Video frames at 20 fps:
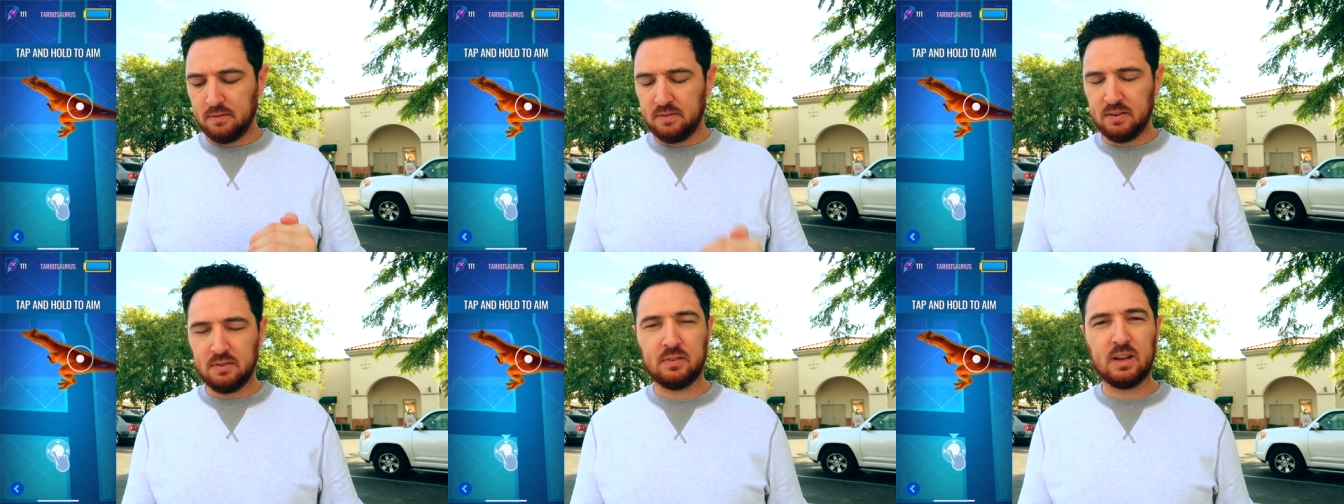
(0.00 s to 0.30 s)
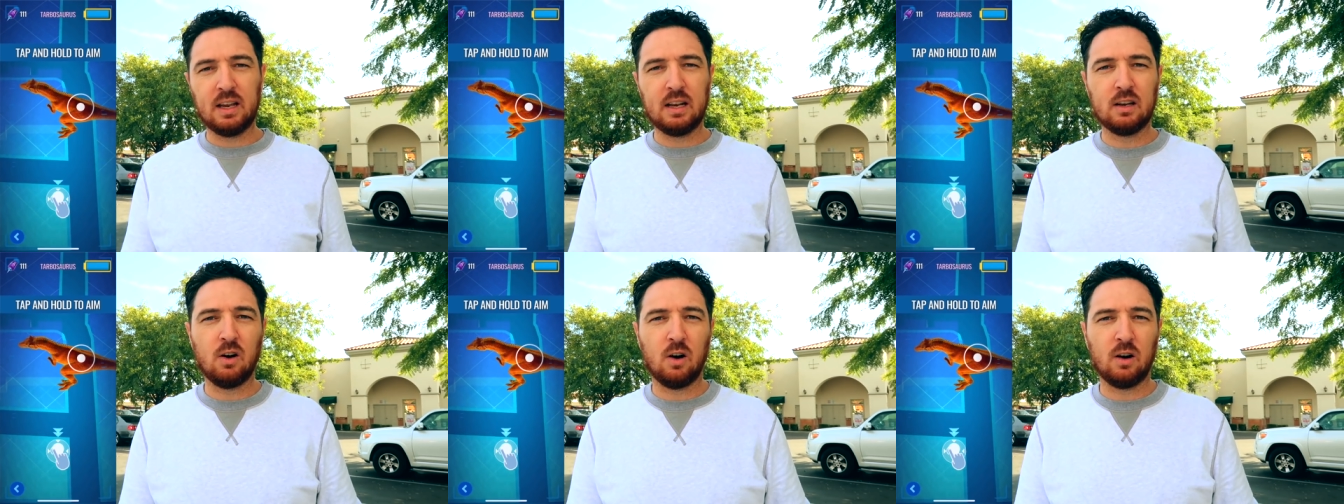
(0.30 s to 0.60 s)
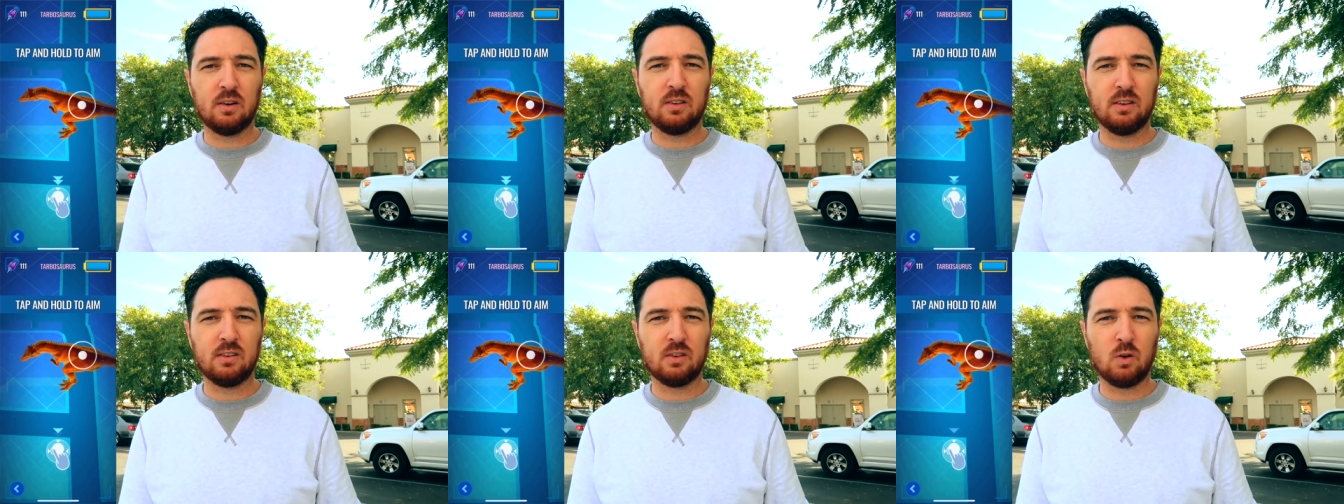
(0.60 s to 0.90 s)
15
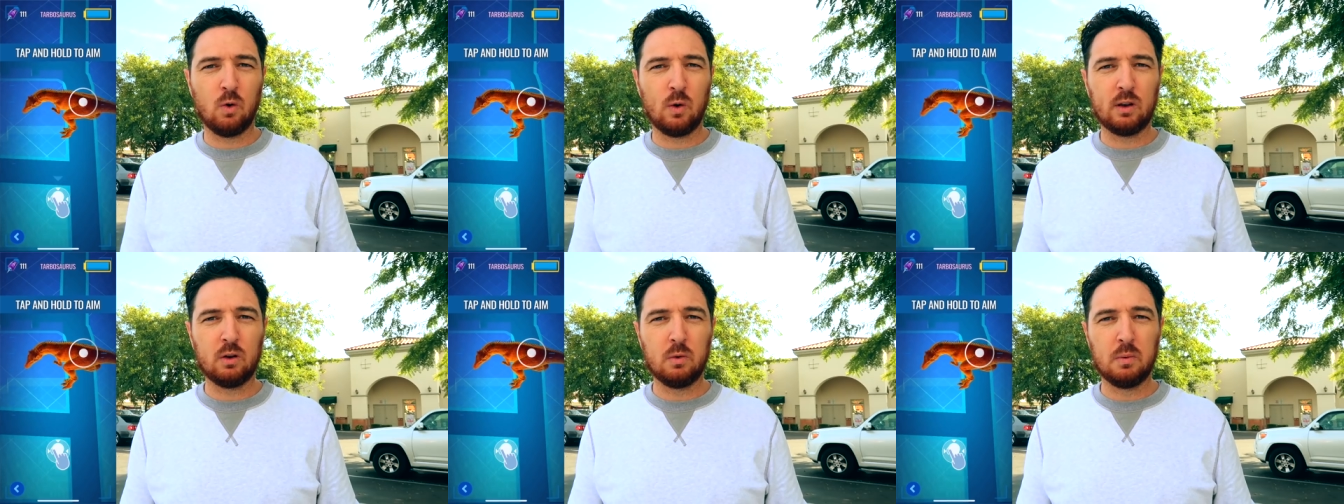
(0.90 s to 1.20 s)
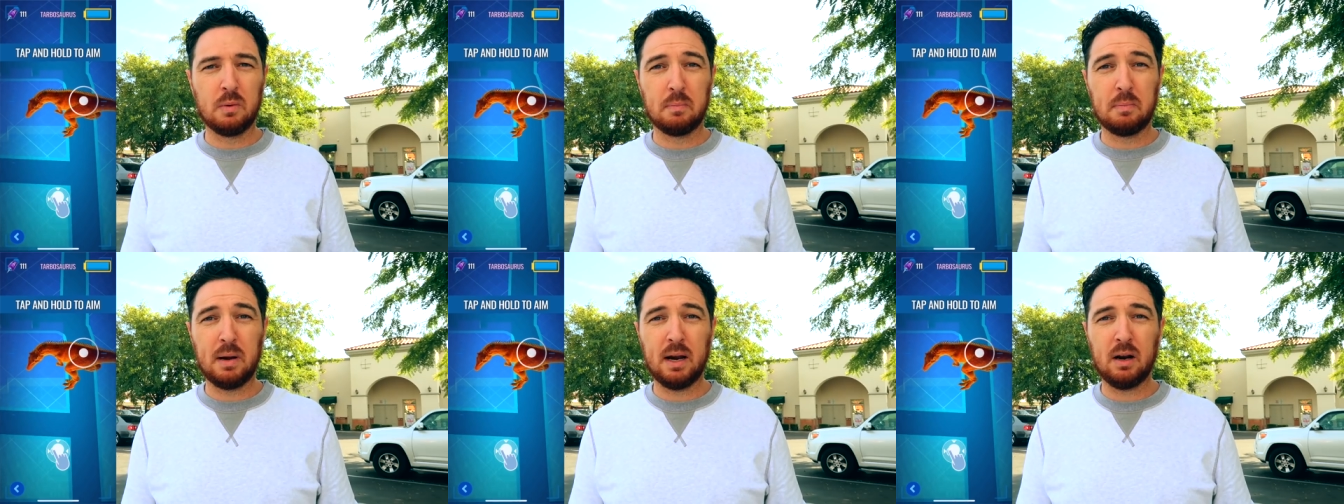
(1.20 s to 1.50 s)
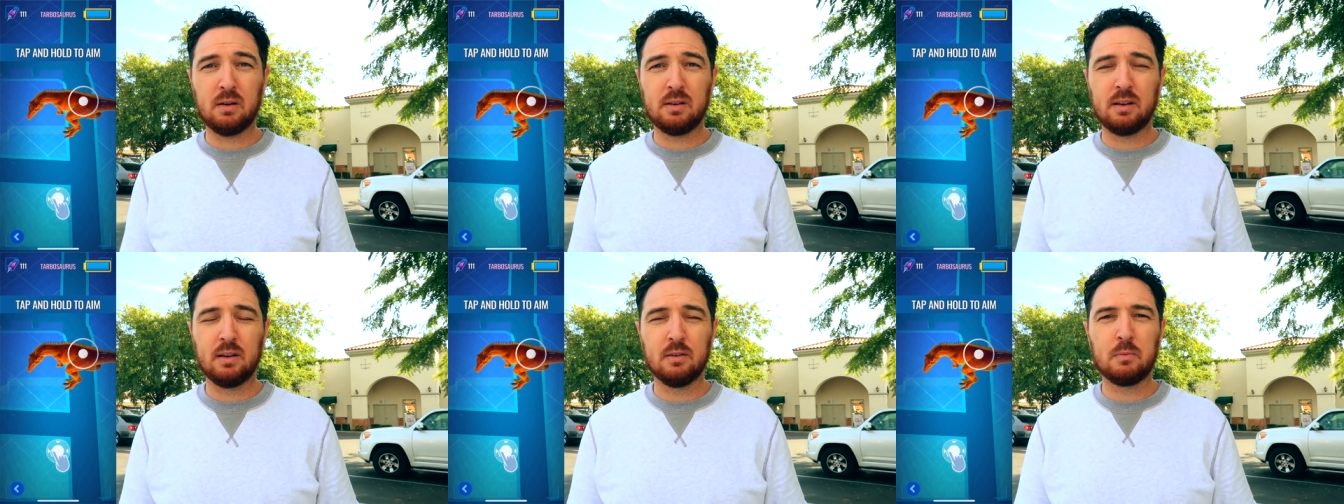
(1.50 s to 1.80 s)
darts is going to be
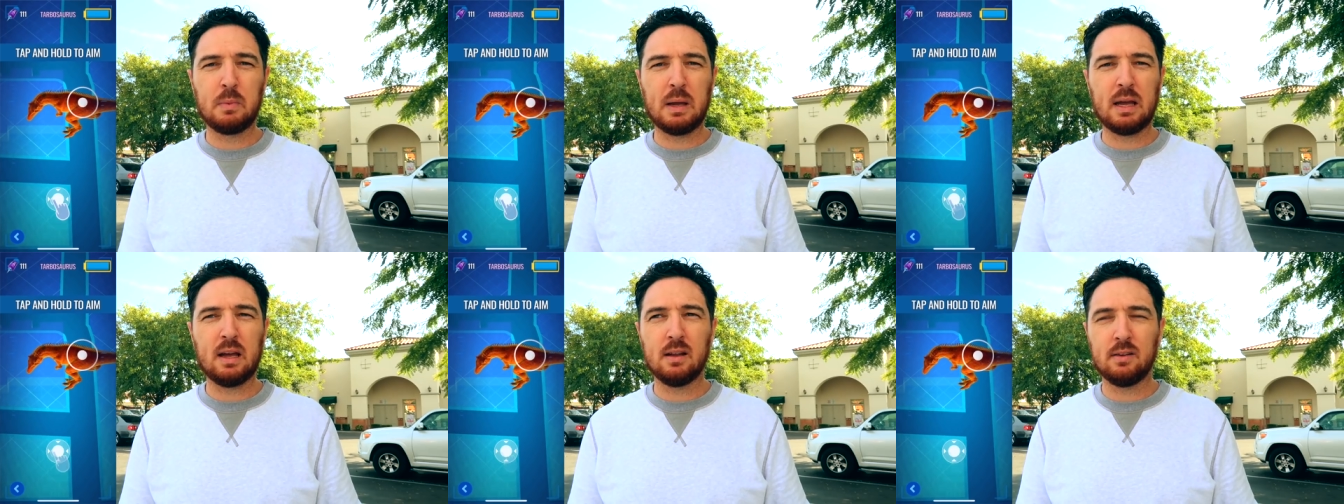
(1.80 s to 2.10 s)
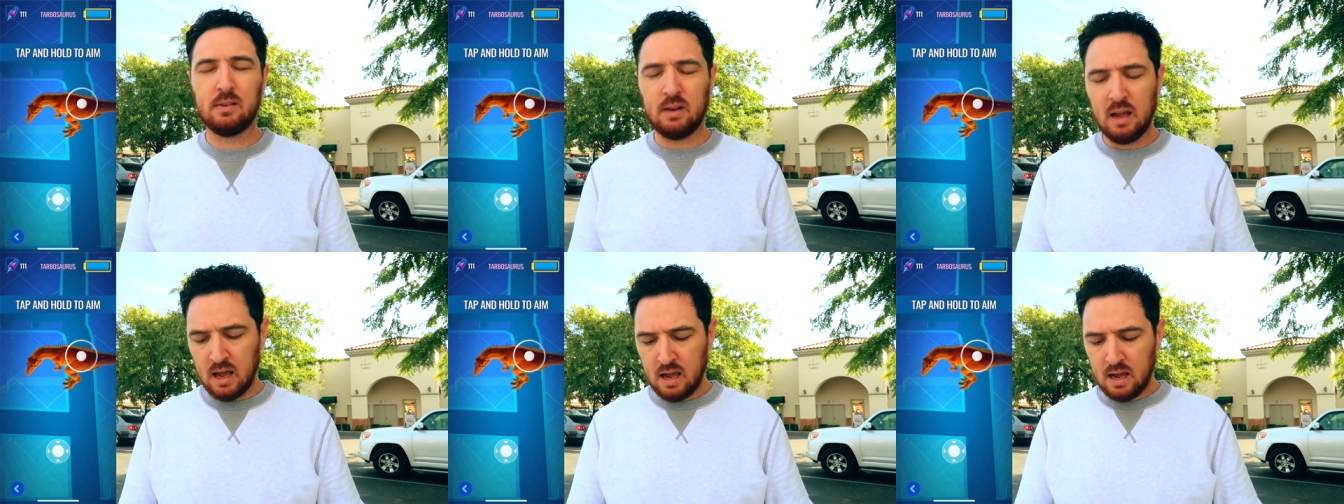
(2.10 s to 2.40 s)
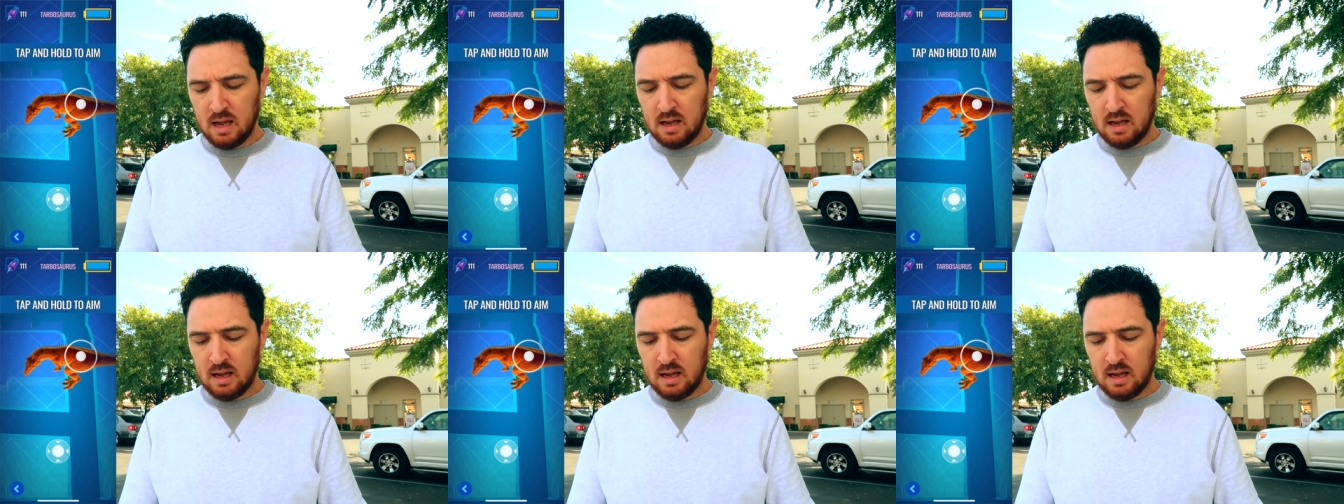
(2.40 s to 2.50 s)
imperative because